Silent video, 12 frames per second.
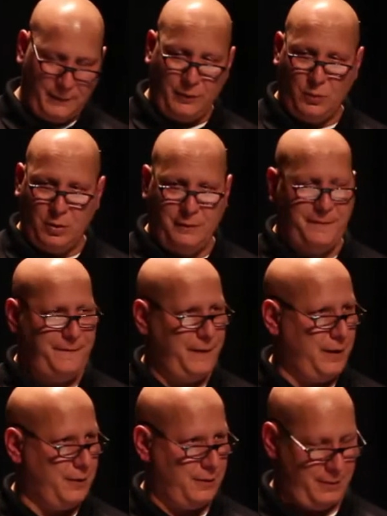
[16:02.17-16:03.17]
of the word
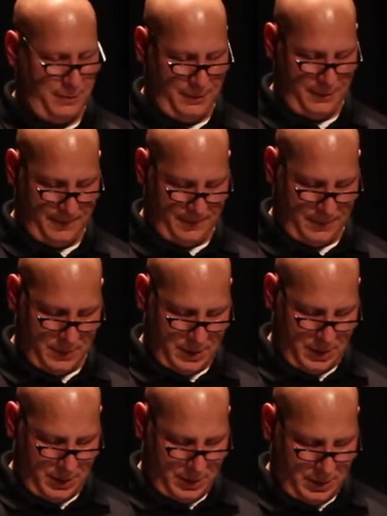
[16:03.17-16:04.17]
fear.
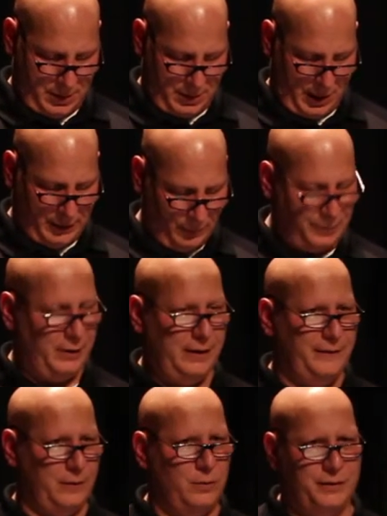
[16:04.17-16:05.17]
I do
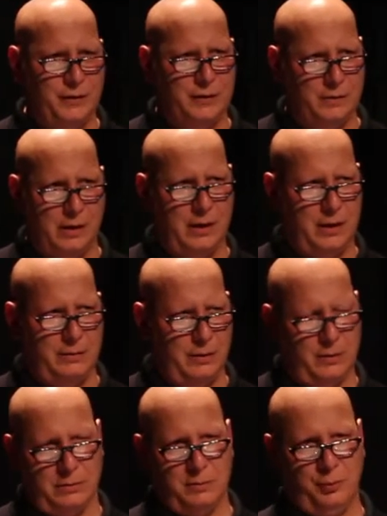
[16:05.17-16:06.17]
believe it was
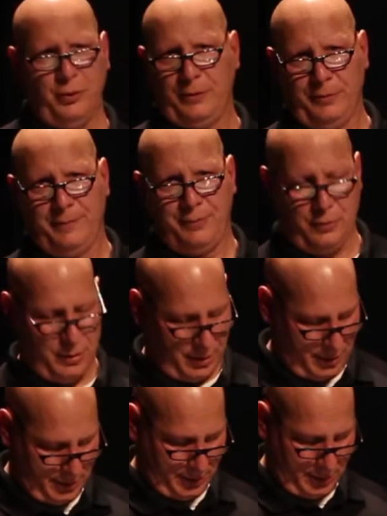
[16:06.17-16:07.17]
a print
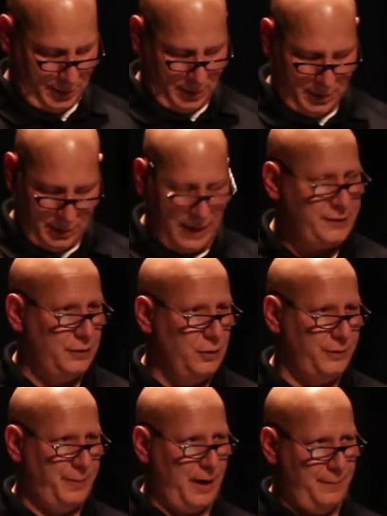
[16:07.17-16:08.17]
reporter. That's
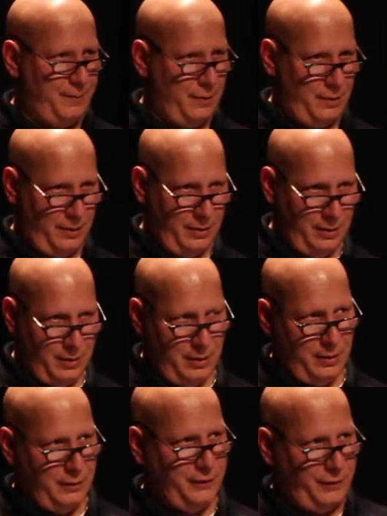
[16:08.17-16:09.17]
newspaper.
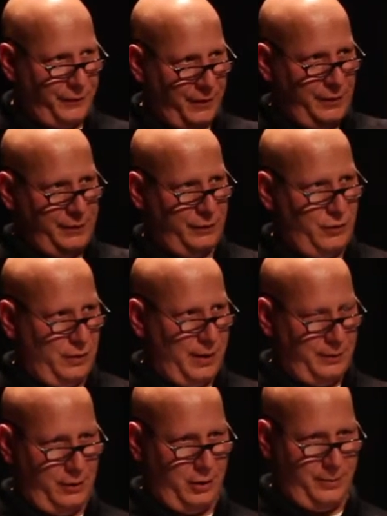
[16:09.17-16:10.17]
Those are things that you
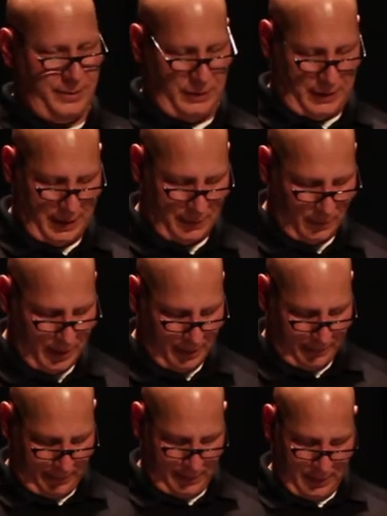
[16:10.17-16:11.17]
wind a garbage can
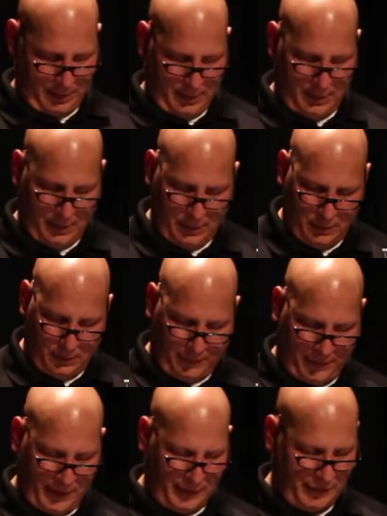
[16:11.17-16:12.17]
with, or
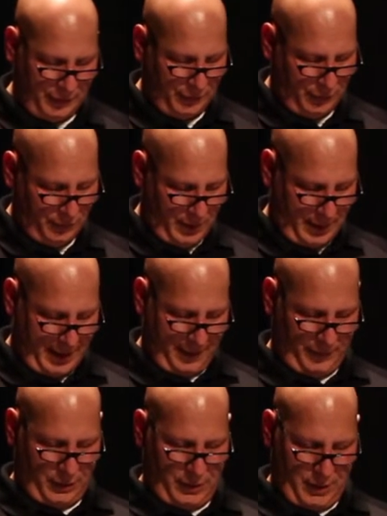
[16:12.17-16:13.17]
things that you
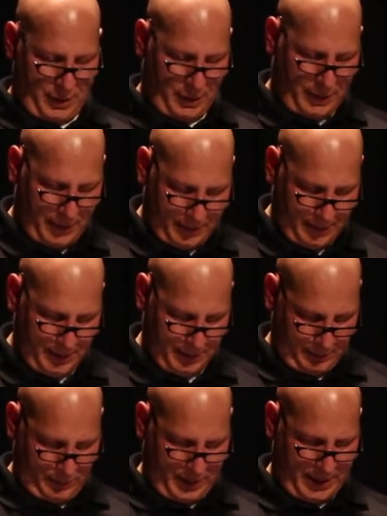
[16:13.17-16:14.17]
have your dog
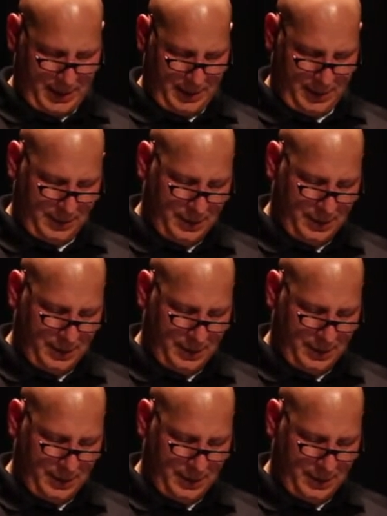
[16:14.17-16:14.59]
read,